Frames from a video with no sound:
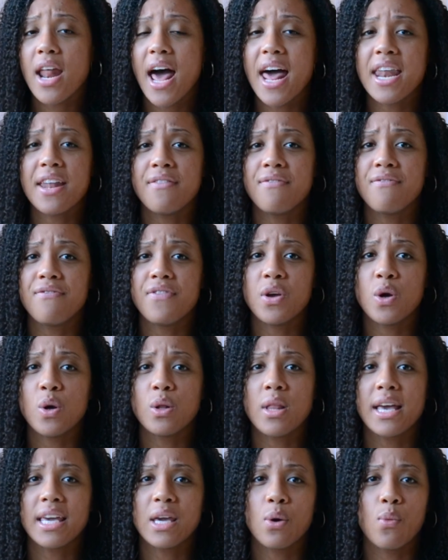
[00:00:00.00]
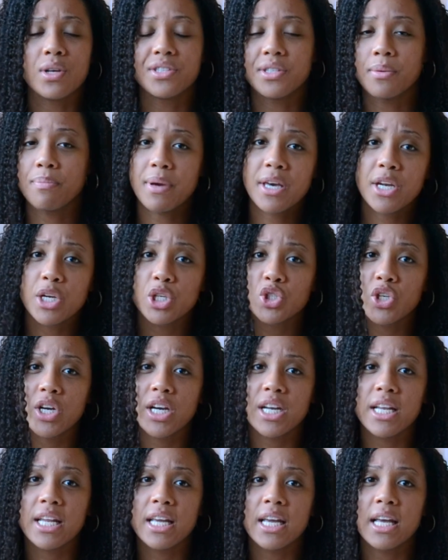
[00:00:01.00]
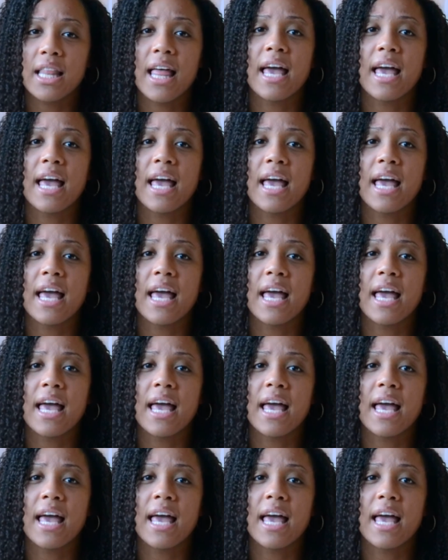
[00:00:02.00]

I didn't feel like it wasn't penetrating.